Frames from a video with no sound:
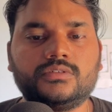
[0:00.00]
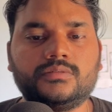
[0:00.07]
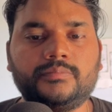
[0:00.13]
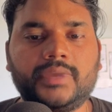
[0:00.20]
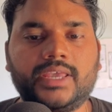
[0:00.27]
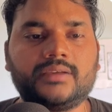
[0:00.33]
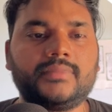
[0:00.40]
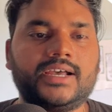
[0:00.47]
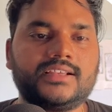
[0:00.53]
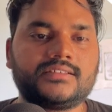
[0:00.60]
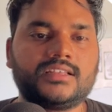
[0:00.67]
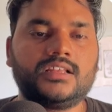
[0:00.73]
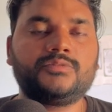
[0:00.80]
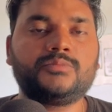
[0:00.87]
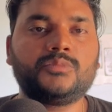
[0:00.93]
make
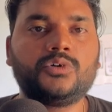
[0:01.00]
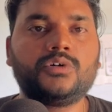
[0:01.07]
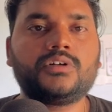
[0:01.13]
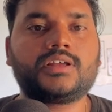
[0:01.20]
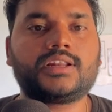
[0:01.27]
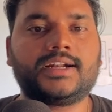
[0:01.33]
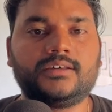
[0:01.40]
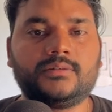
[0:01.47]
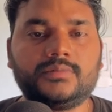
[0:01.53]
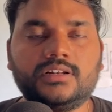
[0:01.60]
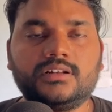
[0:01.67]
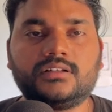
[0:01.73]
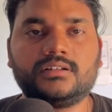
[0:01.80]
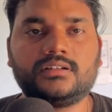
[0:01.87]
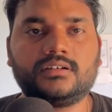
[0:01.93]
myself more
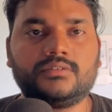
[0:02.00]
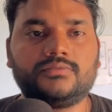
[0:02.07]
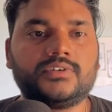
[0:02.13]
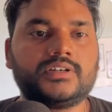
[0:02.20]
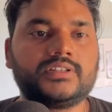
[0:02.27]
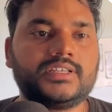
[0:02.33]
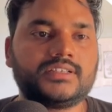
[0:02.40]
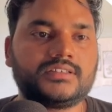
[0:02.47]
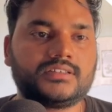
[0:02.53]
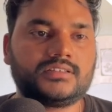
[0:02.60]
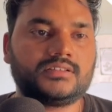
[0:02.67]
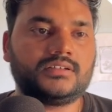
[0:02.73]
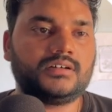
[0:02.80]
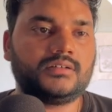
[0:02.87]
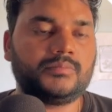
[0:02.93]
credible for this
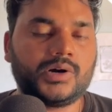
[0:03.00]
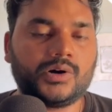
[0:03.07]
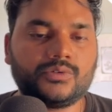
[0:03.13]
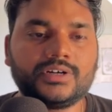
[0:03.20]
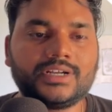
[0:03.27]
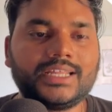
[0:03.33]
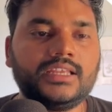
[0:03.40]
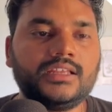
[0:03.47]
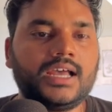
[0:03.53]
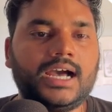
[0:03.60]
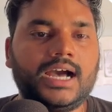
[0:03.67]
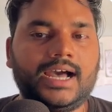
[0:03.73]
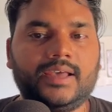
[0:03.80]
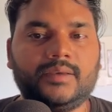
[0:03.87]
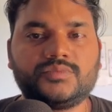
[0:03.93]
bounty,
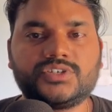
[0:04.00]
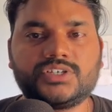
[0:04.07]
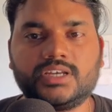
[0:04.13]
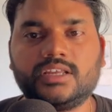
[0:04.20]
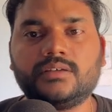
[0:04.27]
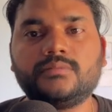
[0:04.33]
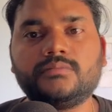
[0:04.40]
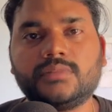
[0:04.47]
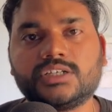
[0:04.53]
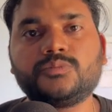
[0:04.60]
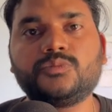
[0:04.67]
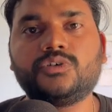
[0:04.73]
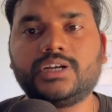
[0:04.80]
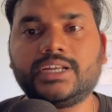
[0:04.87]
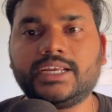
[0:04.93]
I am sharing much
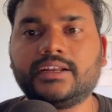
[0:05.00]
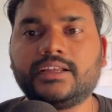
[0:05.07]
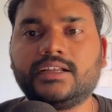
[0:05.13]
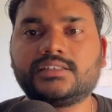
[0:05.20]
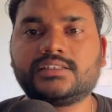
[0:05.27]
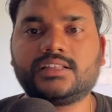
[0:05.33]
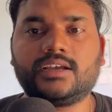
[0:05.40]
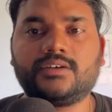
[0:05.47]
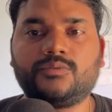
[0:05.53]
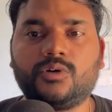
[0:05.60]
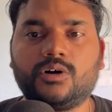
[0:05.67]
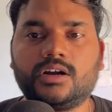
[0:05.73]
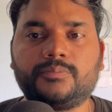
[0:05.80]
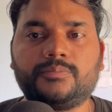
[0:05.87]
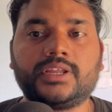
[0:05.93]
more details like
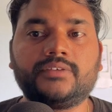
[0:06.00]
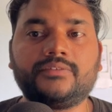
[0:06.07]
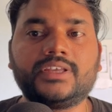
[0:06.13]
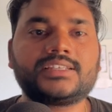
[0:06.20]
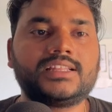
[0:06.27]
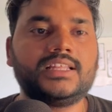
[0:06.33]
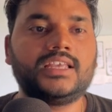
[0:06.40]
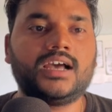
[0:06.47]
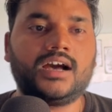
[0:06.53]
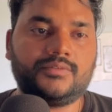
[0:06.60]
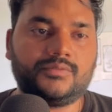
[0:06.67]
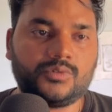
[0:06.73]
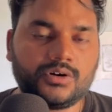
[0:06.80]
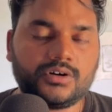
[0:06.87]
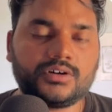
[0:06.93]
what previously I
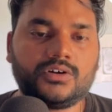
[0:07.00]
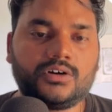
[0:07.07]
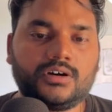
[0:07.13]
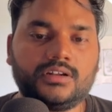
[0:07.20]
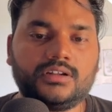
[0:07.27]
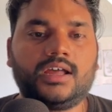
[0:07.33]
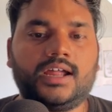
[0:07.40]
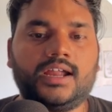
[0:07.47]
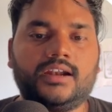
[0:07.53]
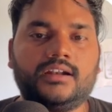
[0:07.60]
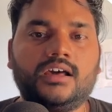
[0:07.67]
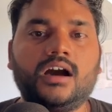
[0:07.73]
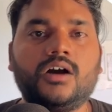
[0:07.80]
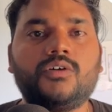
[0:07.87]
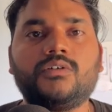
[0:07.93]
worked on
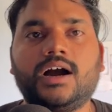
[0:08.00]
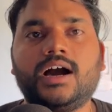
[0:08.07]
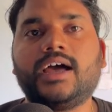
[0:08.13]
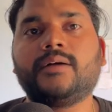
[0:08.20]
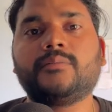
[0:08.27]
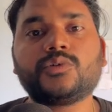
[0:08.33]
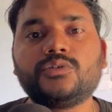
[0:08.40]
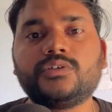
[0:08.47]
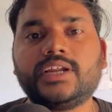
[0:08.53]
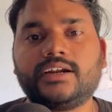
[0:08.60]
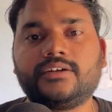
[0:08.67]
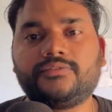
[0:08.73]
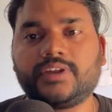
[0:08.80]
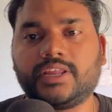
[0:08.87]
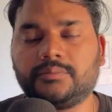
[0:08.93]
and how I am good
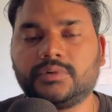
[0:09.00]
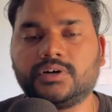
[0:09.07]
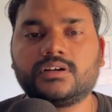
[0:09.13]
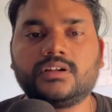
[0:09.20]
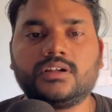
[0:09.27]
at Framer,